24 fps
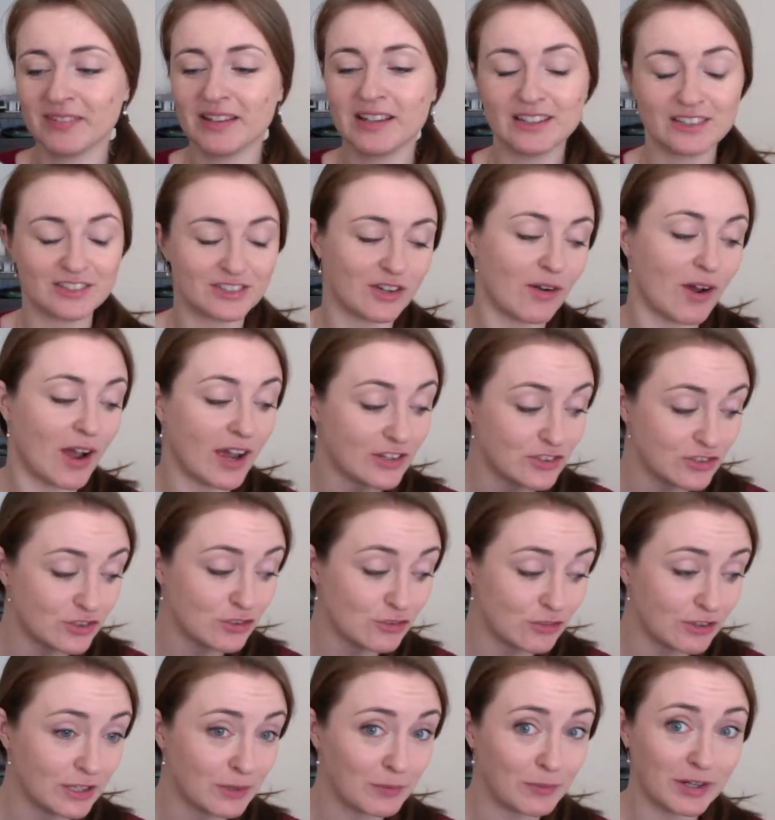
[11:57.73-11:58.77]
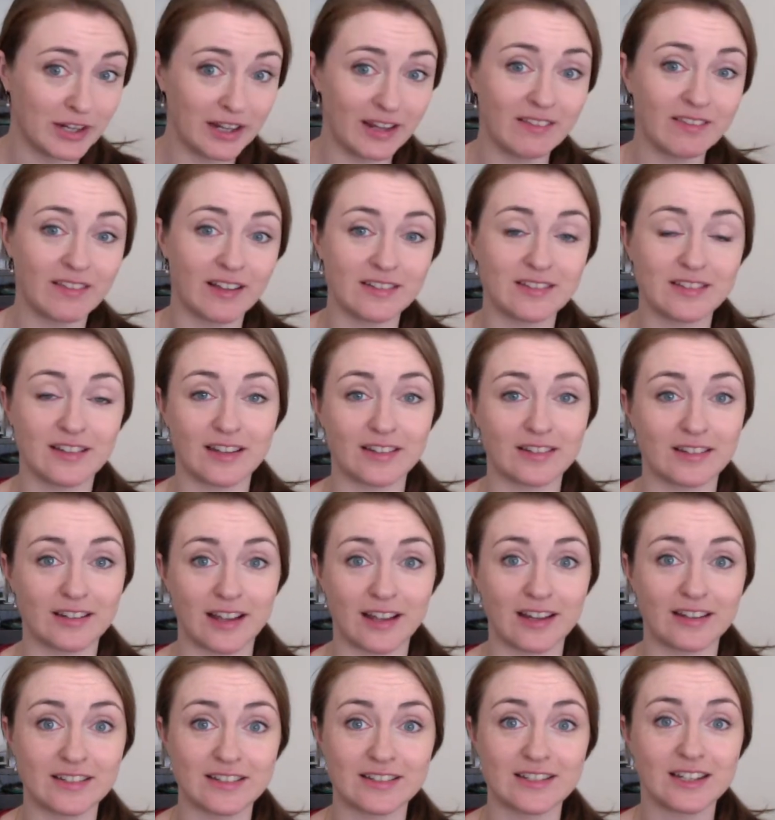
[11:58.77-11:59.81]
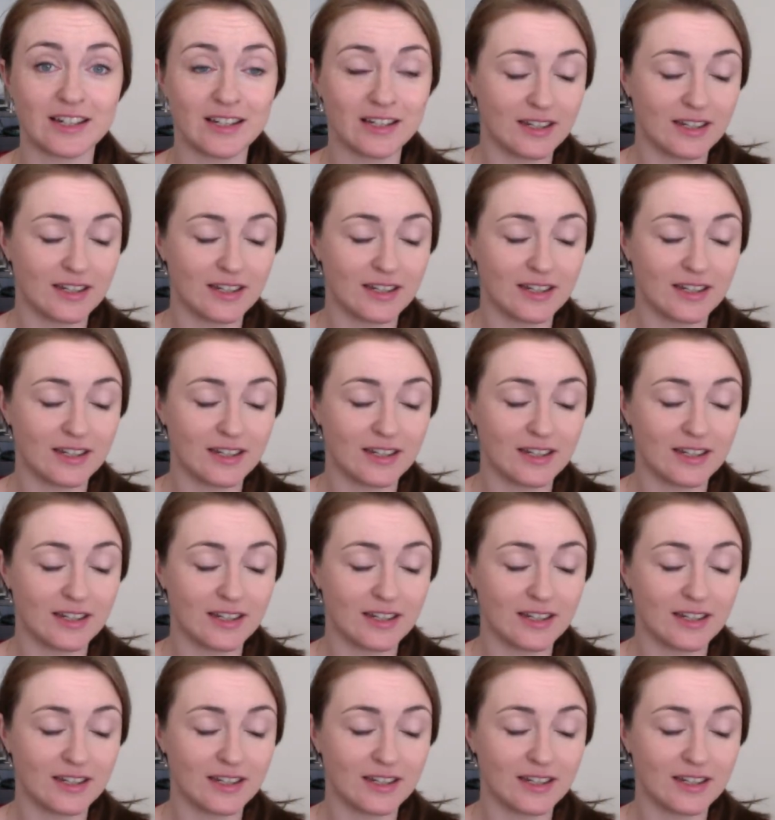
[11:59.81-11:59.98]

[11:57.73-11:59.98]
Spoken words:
So I do really want to get that done, and